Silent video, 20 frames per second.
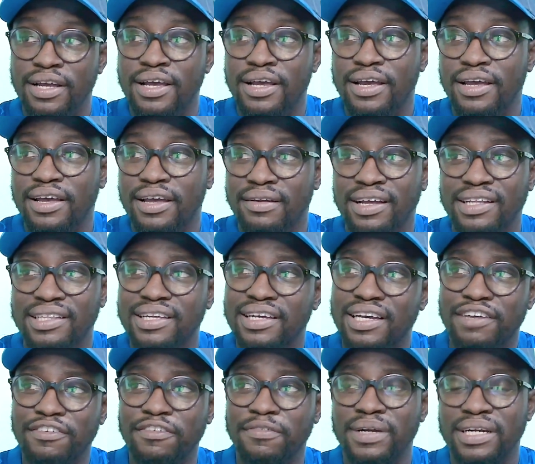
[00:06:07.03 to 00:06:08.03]
and I
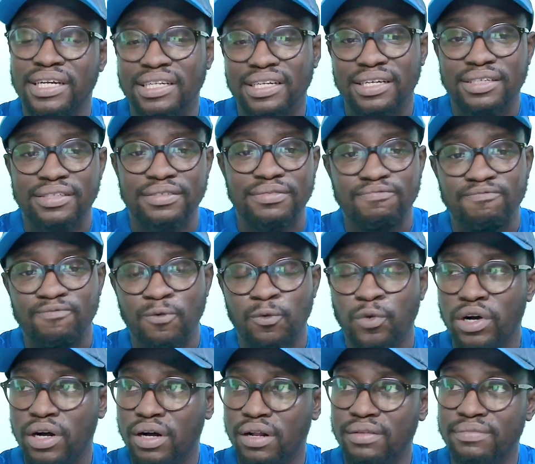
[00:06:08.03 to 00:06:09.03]
think everybody did
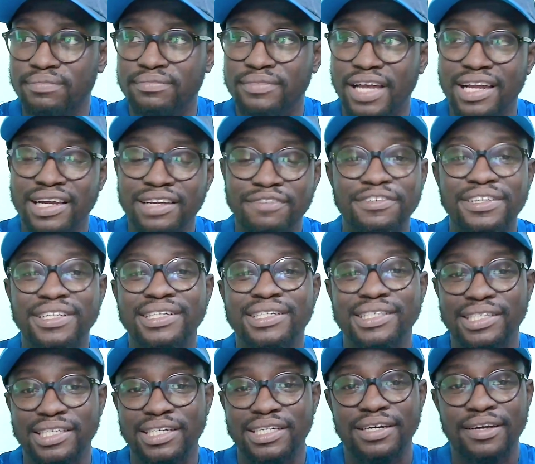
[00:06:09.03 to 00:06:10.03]
well. I didn't really
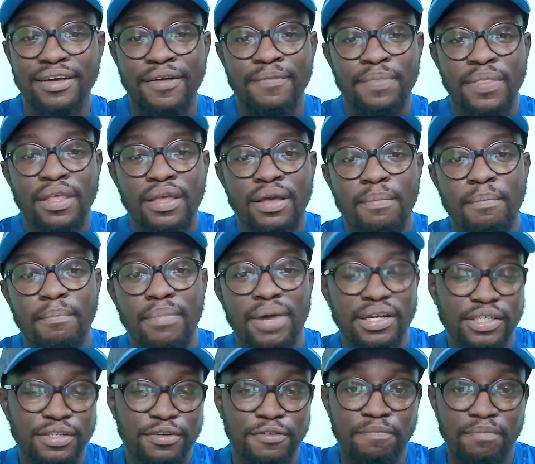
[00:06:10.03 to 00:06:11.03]
see
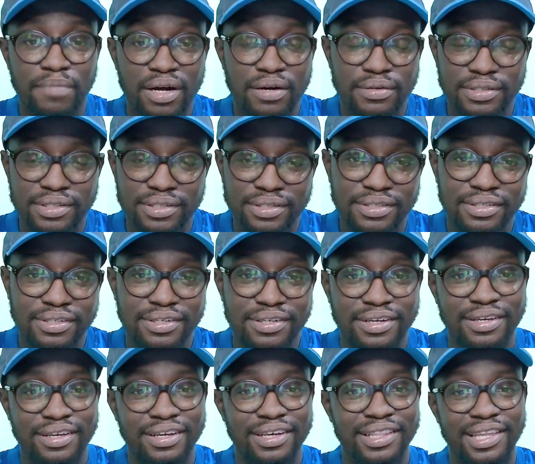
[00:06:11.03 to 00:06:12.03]
much of Mount
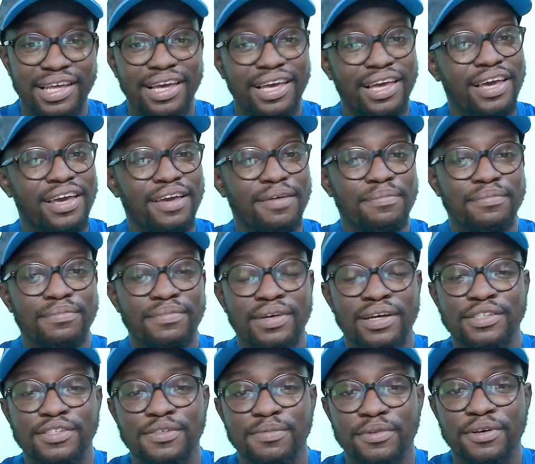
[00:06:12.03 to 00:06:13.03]
in the game,
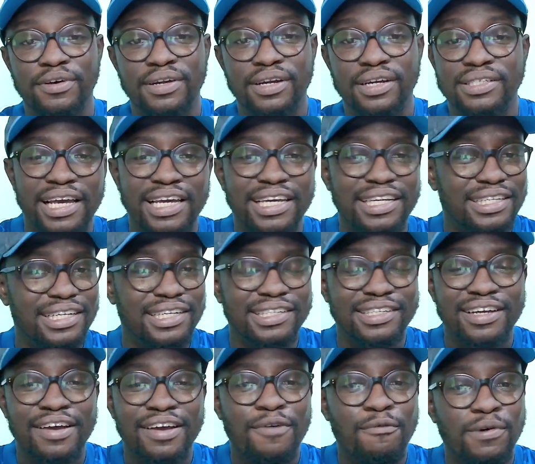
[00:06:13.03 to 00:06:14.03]
to be honest. He did
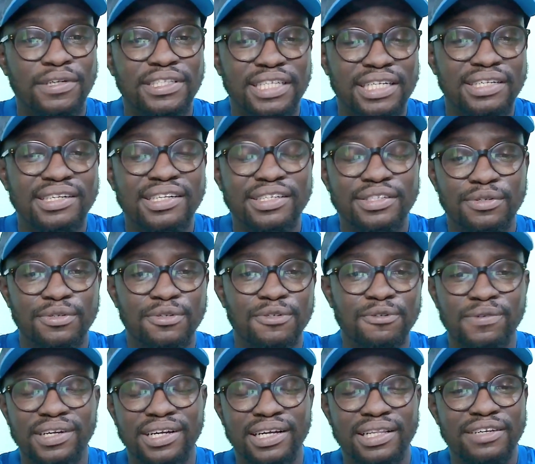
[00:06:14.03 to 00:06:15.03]
what he needed to
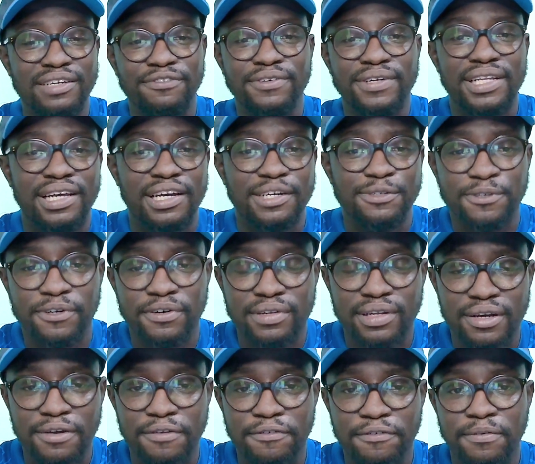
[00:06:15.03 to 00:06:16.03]
do. Nothing really
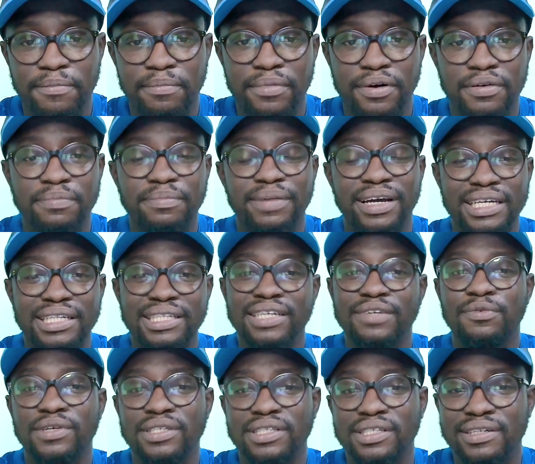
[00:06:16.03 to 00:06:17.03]
extraordinary from Mount, but he
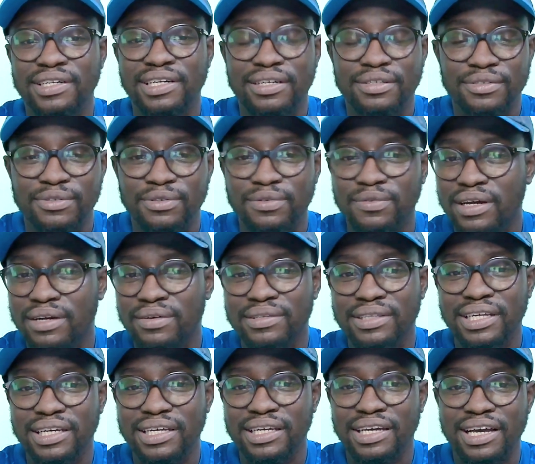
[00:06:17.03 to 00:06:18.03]
did what he needed to do. I don't
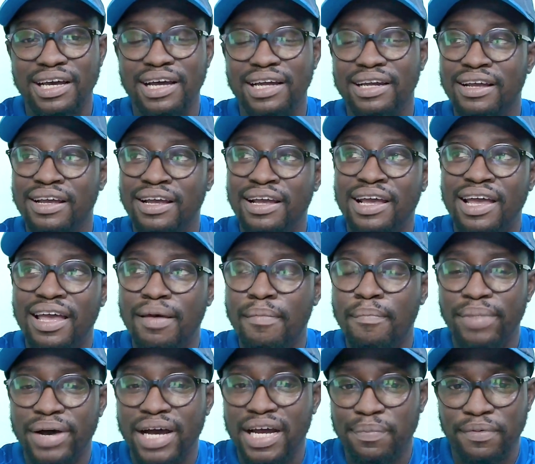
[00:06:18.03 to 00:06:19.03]
think he had a
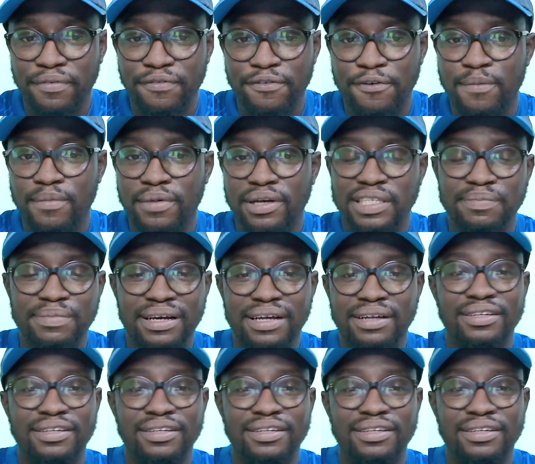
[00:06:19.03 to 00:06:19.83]
bad performance, but